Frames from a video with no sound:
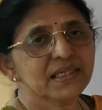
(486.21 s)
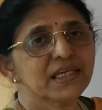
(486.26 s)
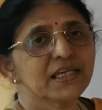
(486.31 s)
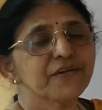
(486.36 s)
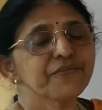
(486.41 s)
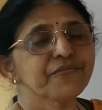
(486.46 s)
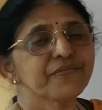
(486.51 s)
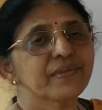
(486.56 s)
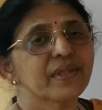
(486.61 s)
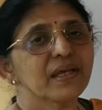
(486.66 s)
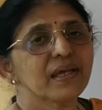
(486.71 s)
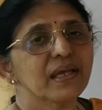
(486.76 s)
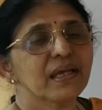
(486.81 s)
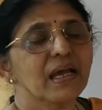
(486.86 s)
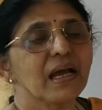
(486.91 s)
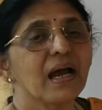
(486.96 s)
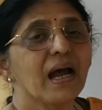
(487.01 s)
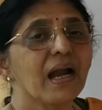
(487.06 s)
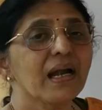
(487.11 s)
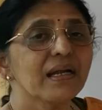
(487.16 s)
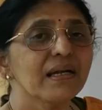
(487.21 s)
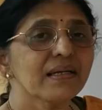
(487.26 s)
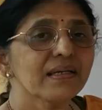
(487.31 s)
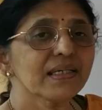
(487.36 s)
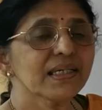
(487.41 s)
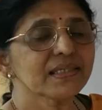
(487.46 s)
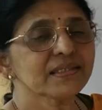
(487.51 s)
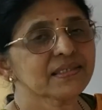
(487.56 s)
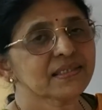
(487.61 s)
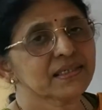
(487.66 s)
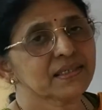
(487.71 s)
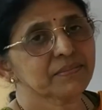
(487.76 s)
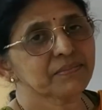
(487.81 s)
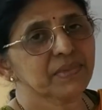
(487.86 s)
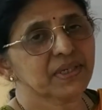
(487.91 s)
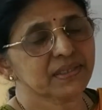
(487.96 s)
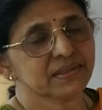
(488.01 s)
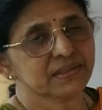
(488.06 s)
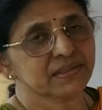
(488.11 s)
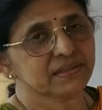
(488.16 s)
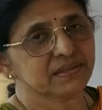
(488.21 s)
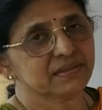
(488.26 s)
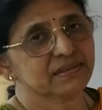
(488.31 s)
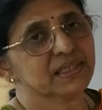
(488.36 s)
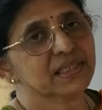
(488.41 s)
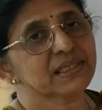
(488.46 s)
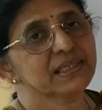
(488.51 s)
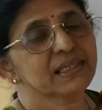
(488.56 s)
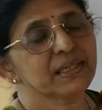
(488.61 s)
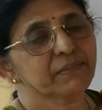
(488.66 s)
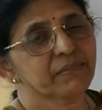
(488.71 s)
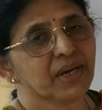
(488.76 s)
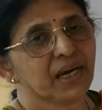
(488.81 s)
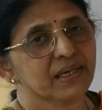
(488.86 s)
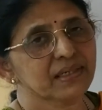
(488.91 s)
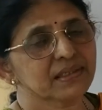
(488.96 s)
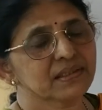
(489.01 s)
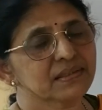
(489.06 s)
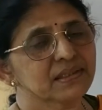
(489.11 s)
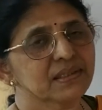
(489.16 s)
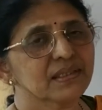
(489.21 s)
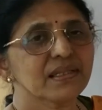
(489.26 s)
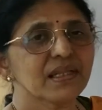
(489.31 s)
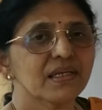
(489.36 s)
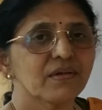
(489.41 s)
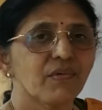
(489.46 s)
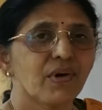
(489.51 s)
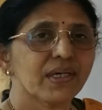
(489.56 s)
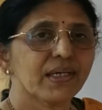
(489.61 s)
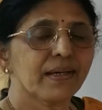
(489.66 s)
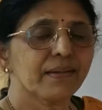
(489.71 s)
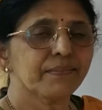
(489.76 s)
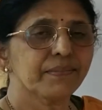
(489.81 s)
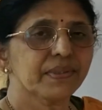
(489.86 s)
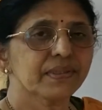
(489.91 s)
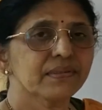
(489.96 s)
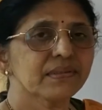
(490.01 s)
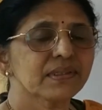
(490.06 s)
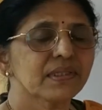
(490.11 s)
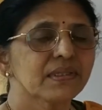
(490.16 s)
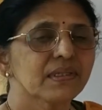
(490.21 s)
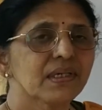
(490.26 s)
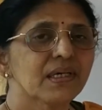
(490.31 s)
if they underestimate their demand, then what happens?